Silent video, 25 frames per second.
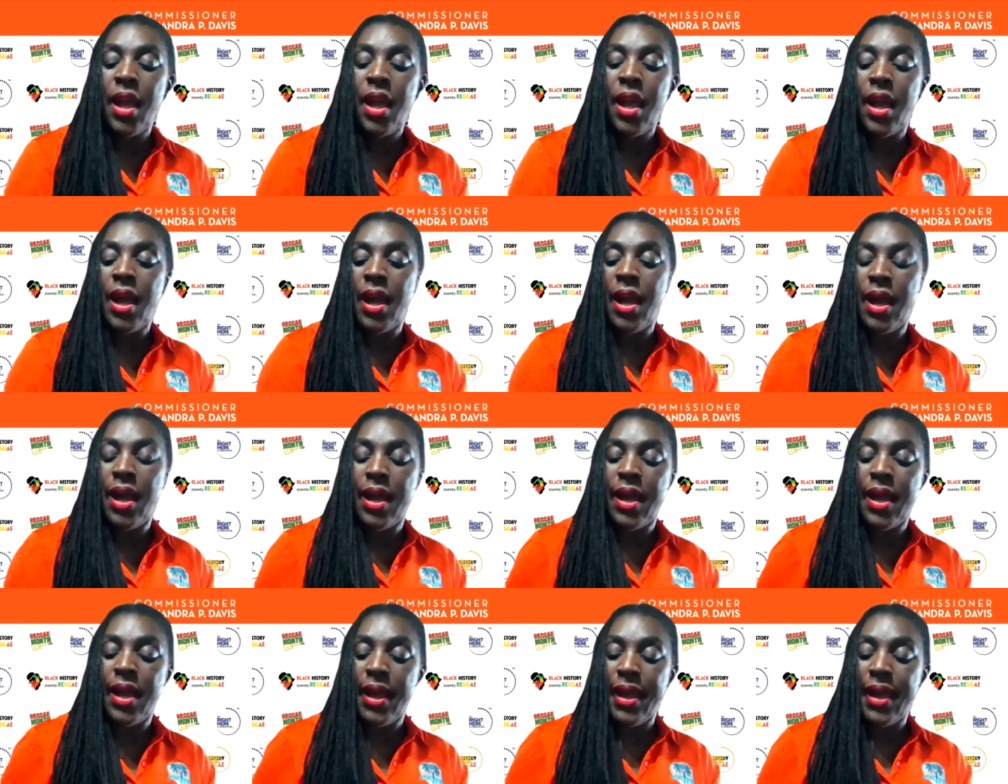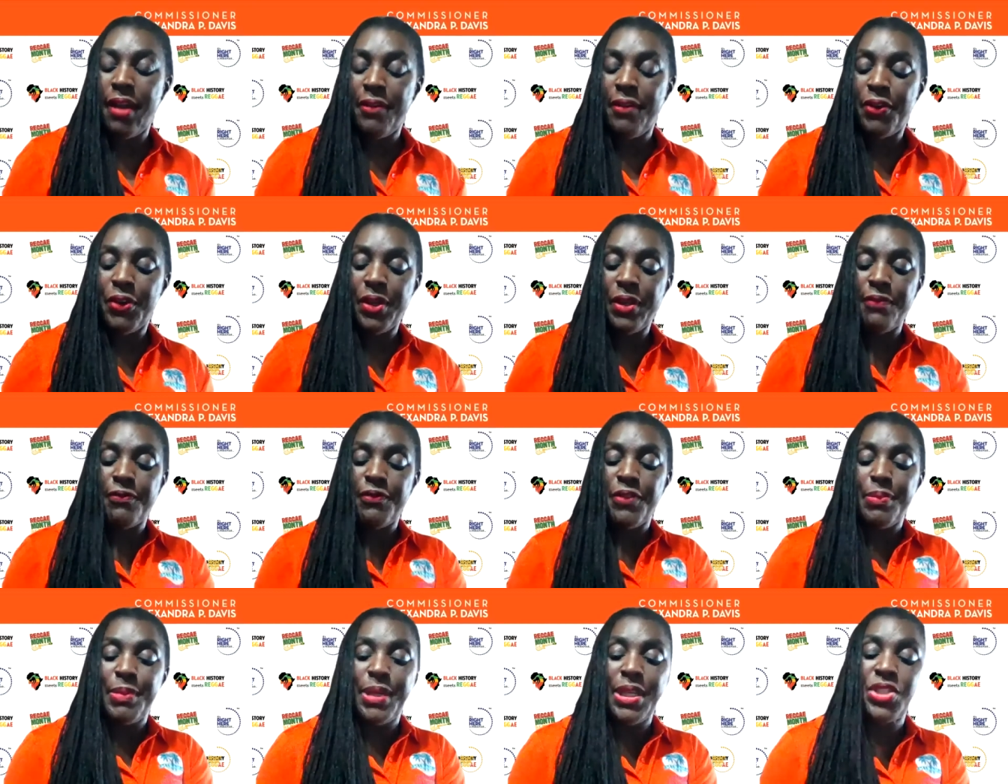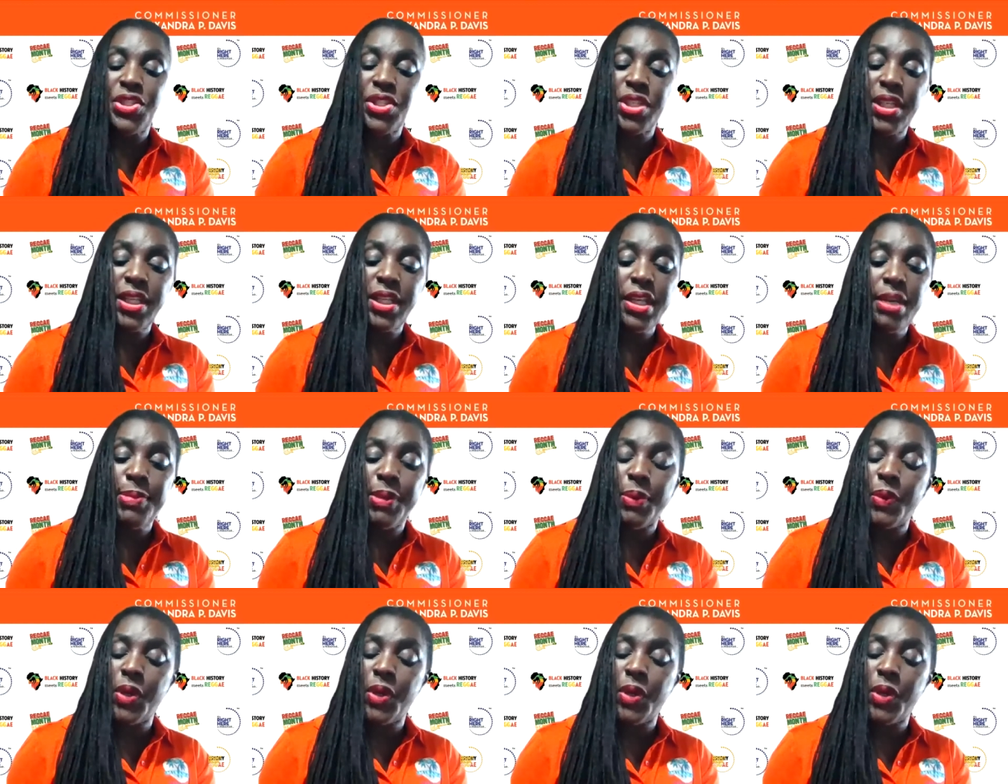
I have her information here,